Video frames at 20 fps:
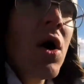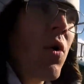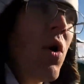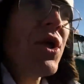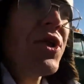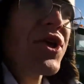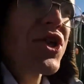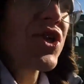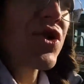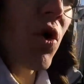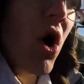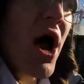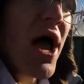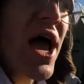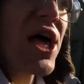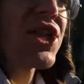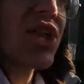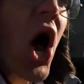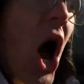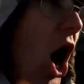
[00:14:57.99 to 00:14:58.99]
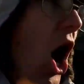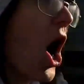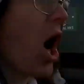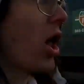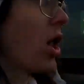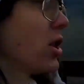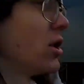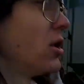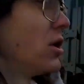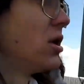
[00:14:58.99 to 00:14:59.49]
will destroy us all.
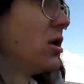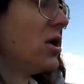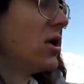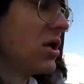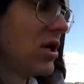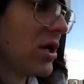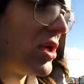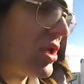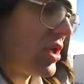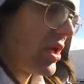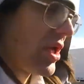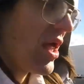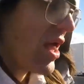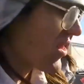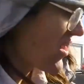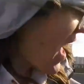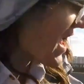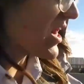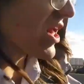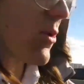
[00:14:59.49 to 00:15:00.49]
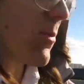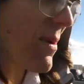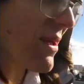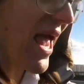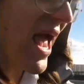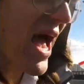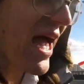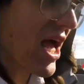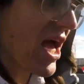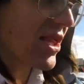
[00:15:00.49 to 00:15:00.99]
Thank you,
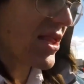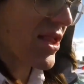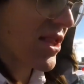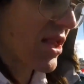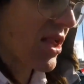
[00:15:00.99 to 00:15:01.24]
bananas.